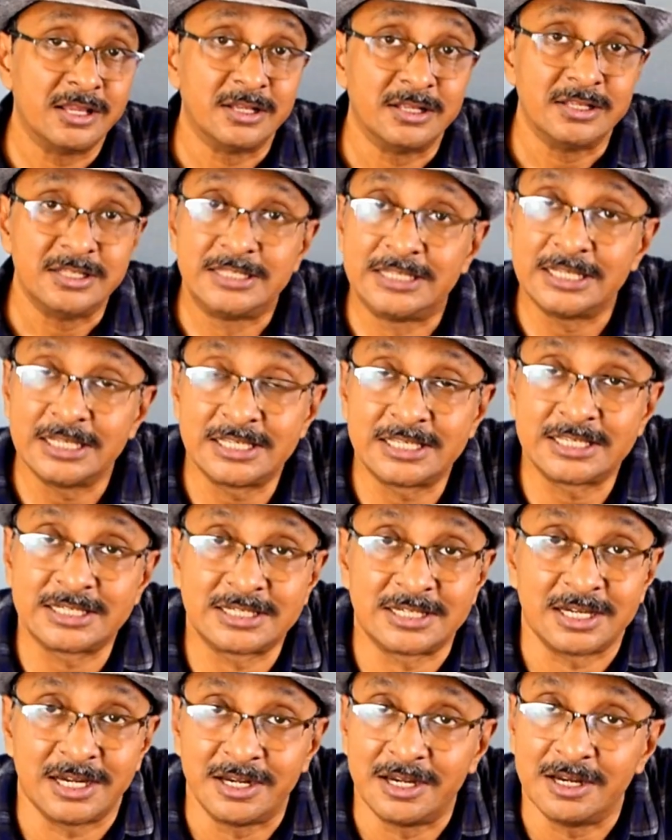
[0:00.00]
Just
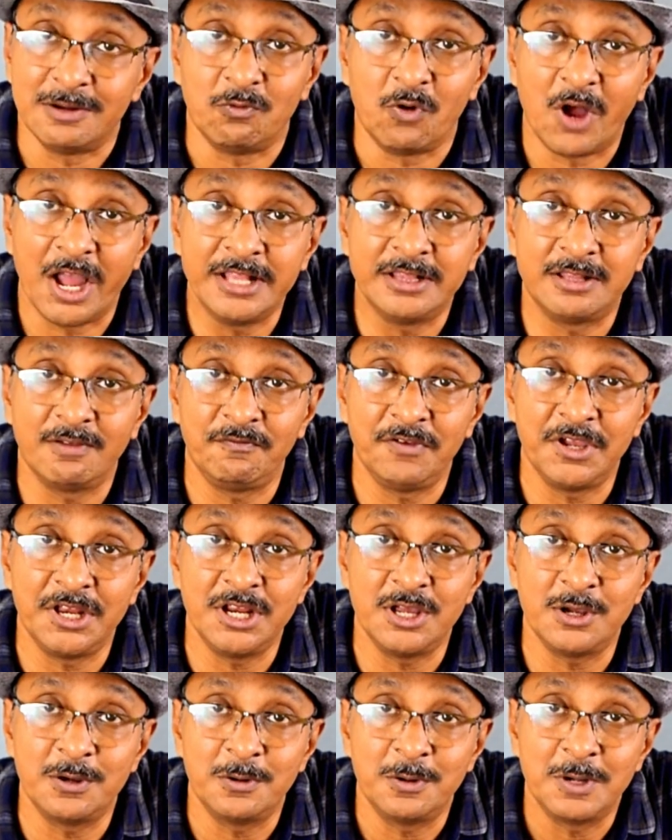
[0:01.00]
rewind the
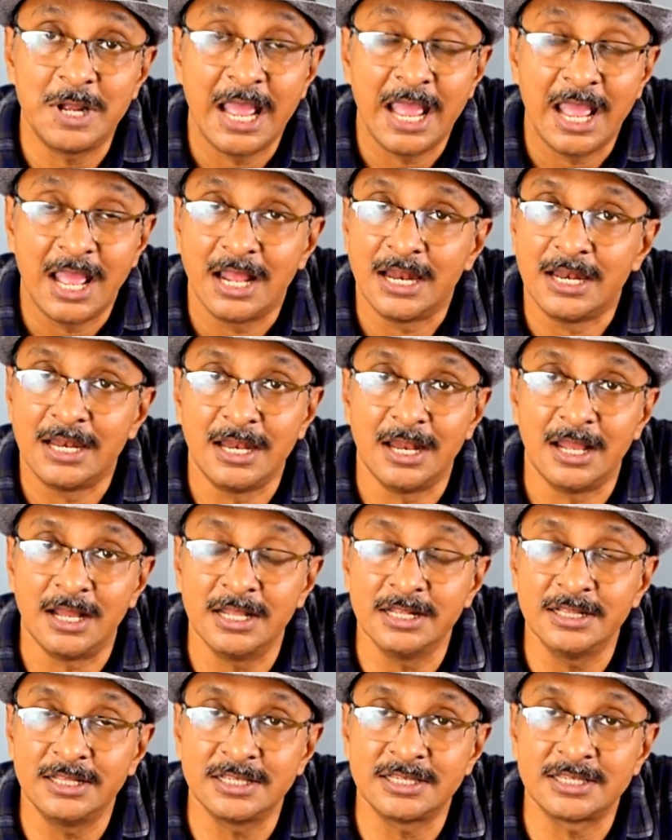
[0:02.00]
video, learn
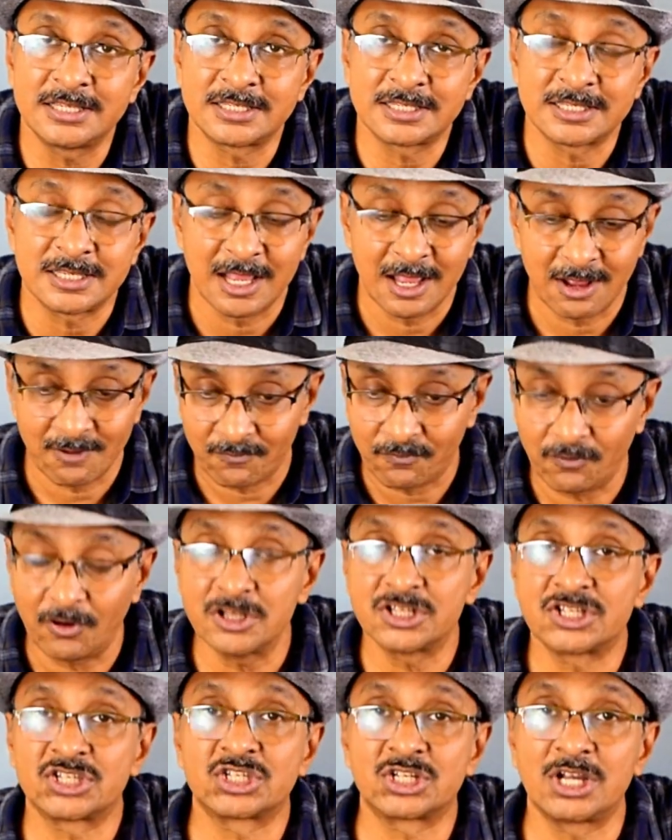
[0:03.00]
this
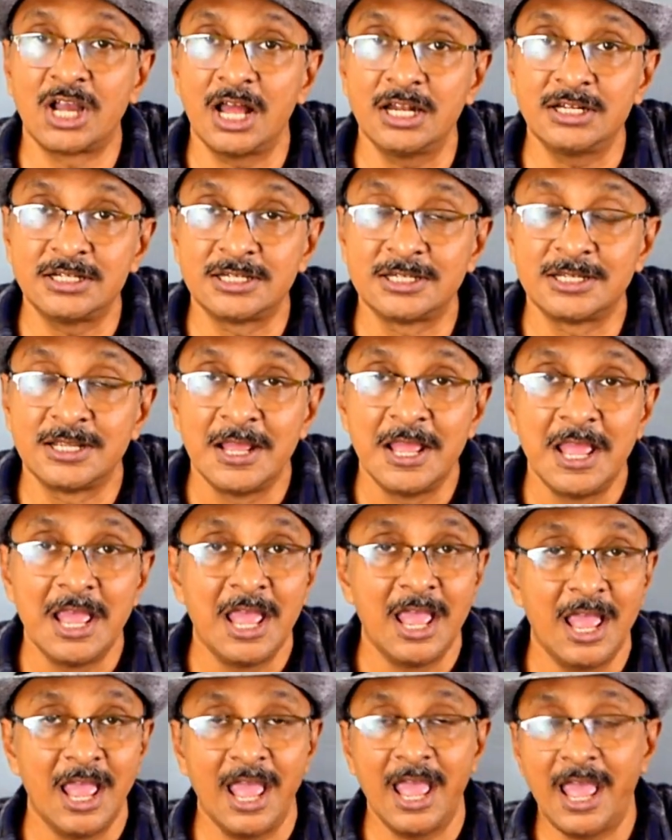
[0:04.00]
false cut,
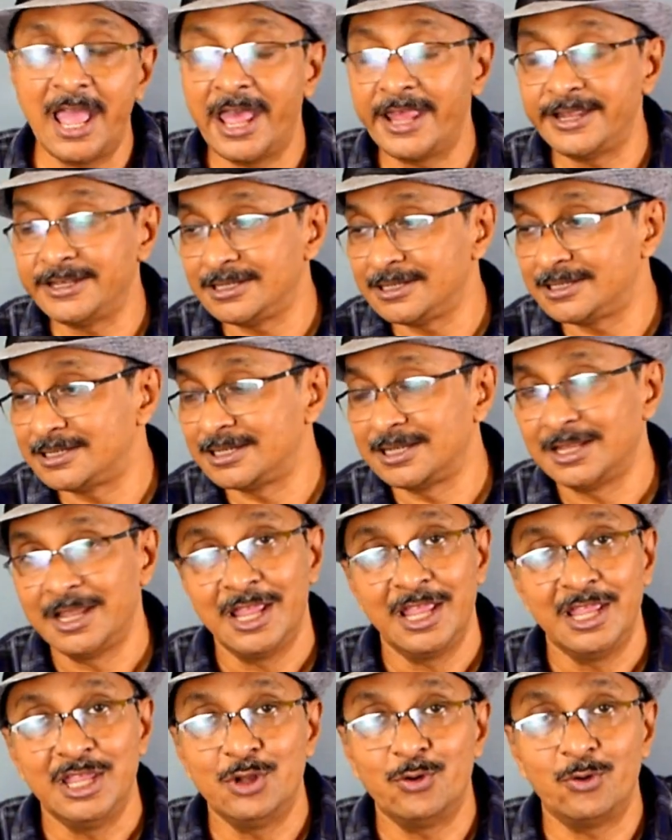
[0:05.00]
and
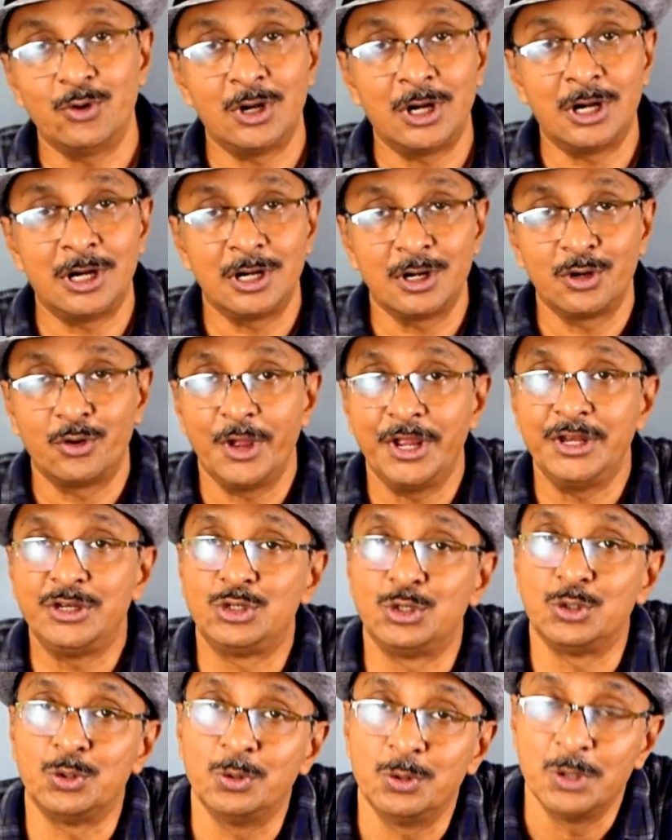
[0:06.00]
you are going
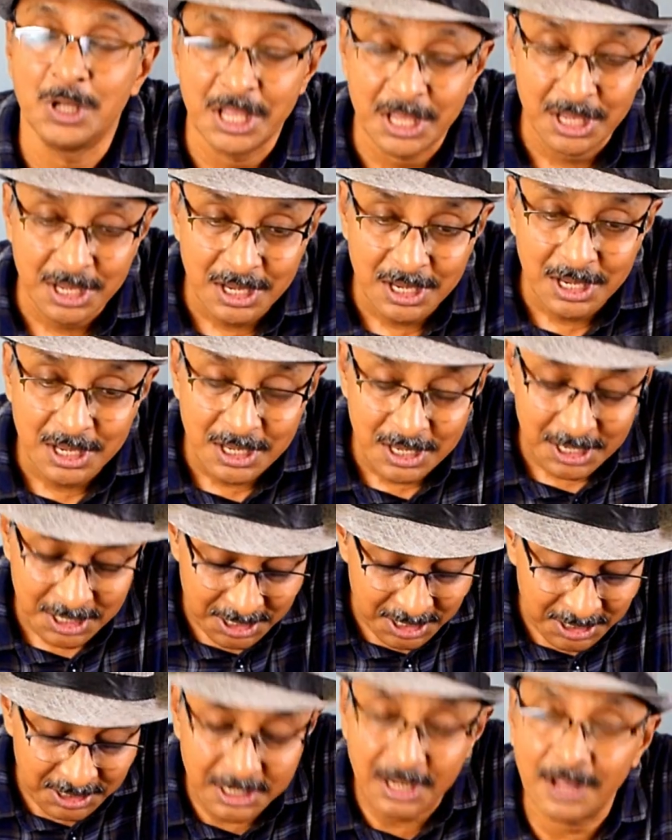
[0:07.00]
to
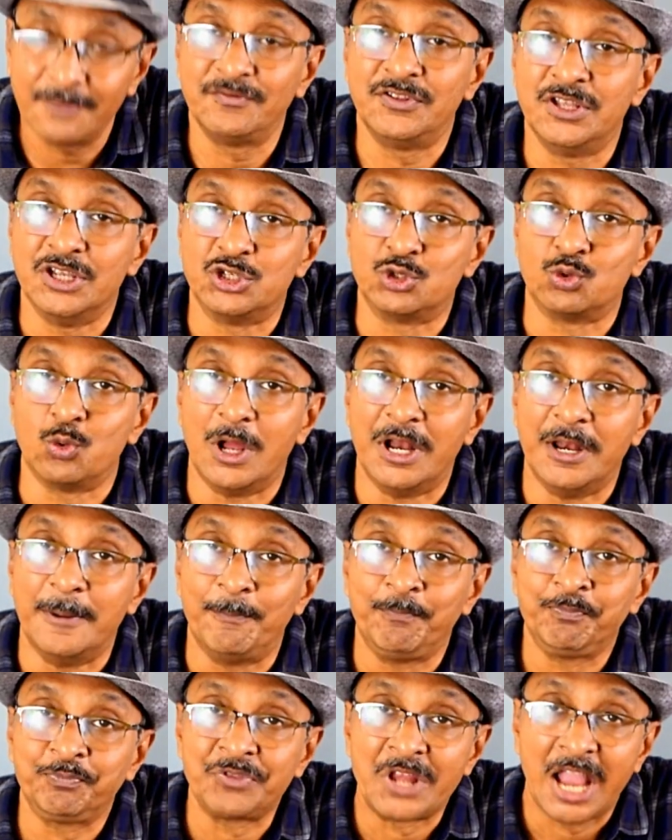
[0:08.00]
love this one.
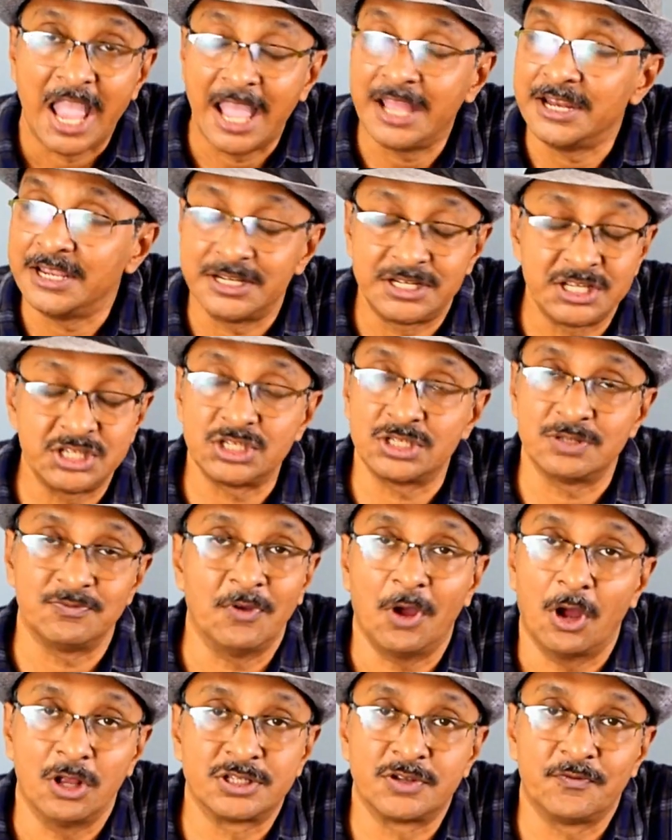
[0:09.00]
And it is
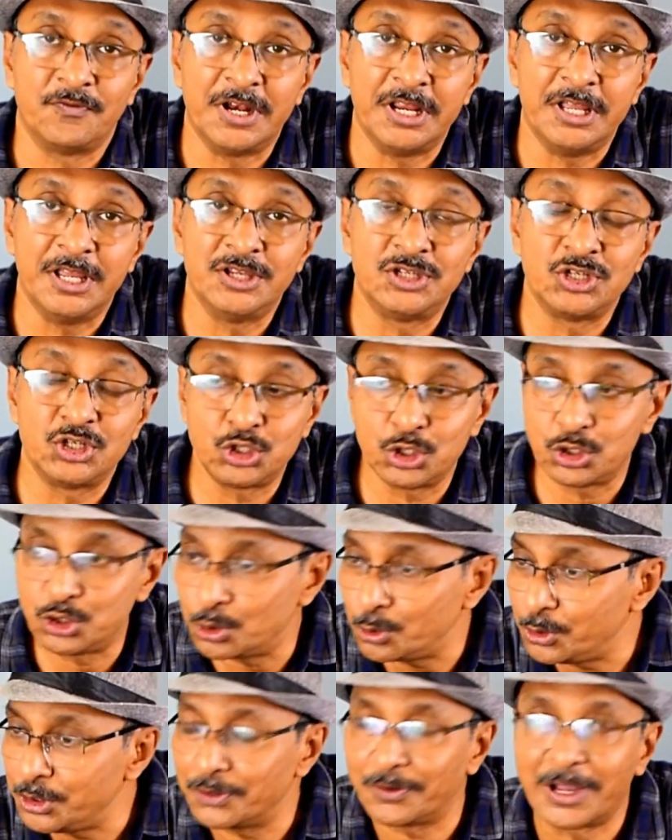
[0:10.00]
also very easy to do.
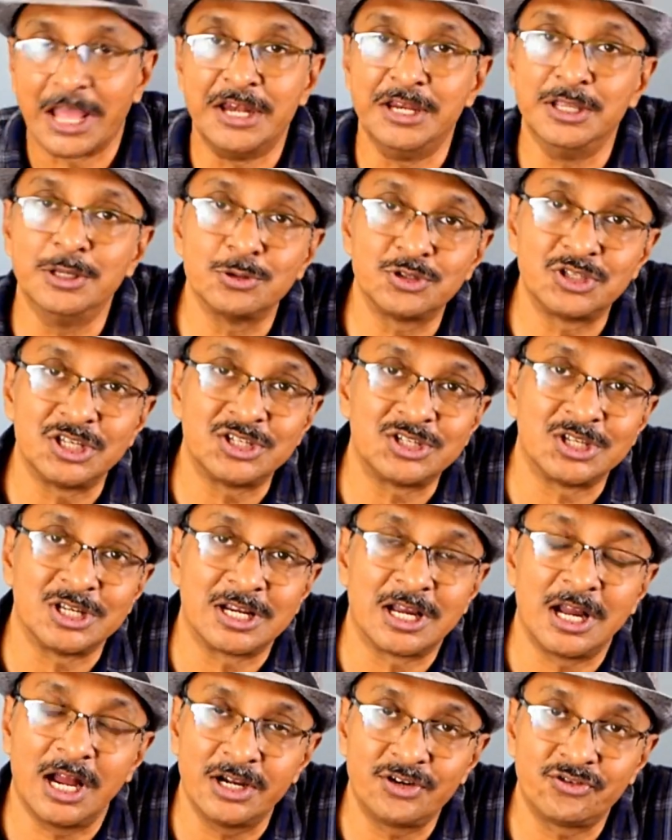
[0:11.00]
You can use this in
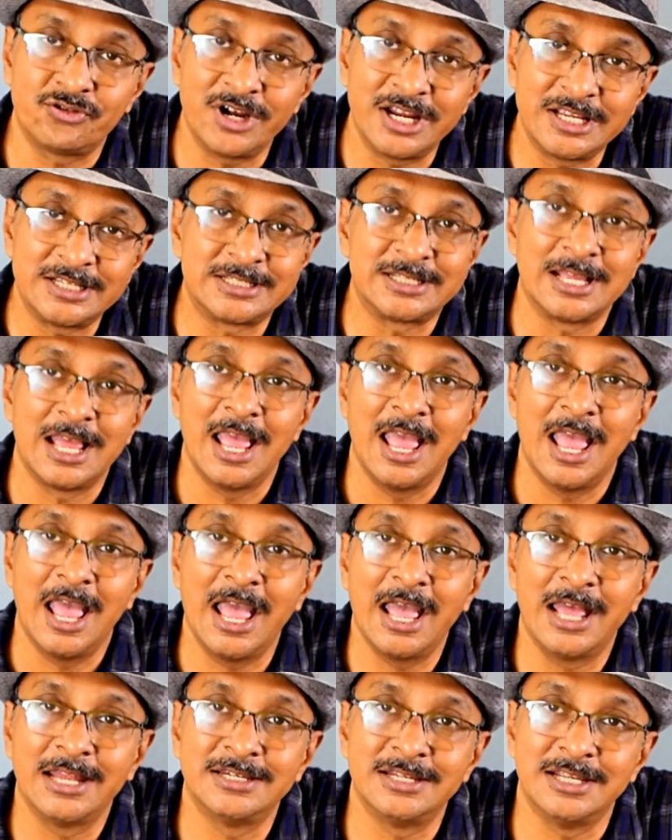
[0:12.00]
card tricks
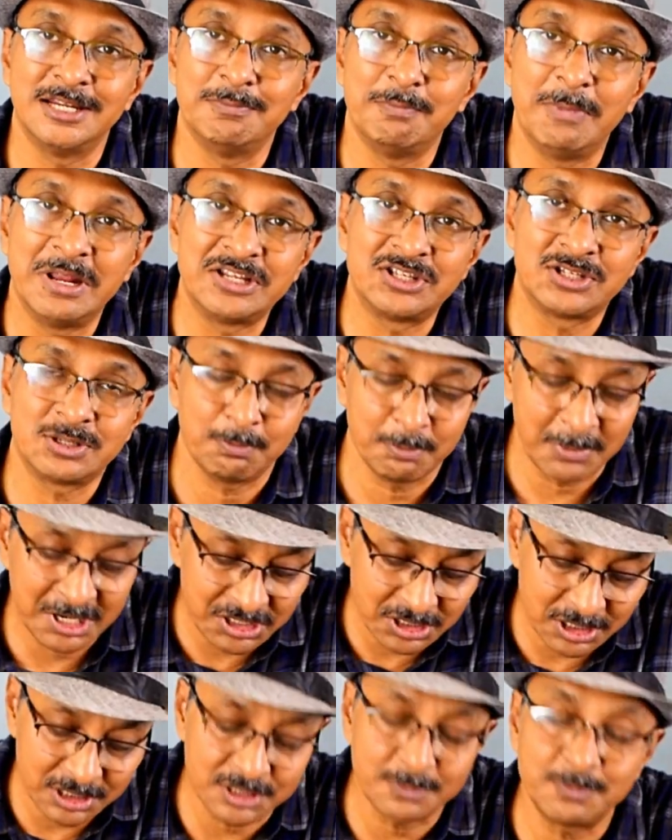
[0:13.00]
and in
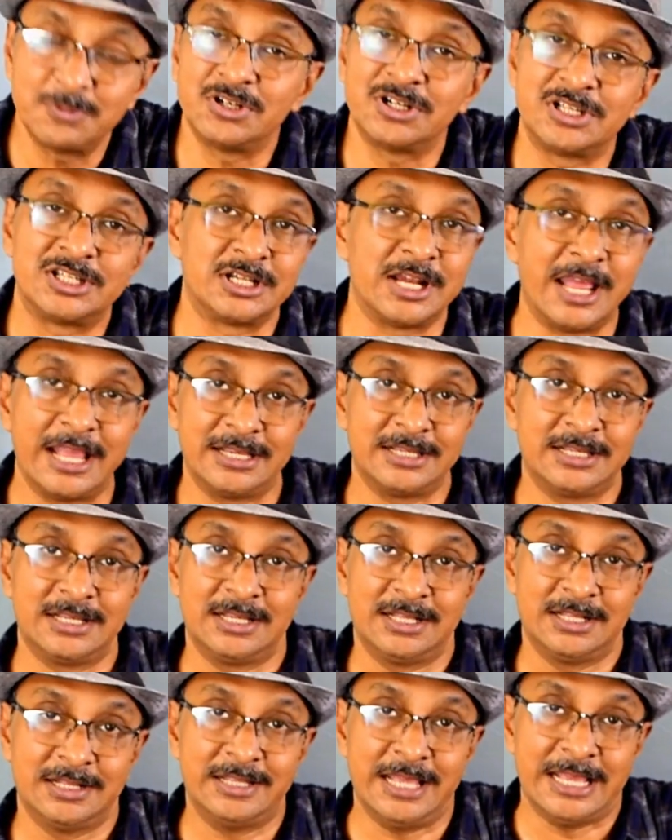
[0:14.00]
mentalism tricks like
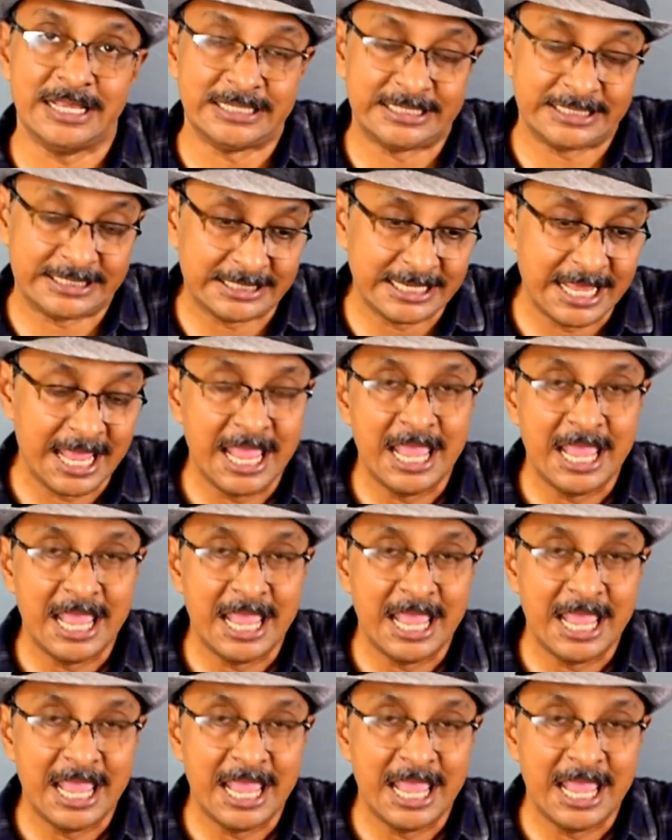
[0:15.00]
this.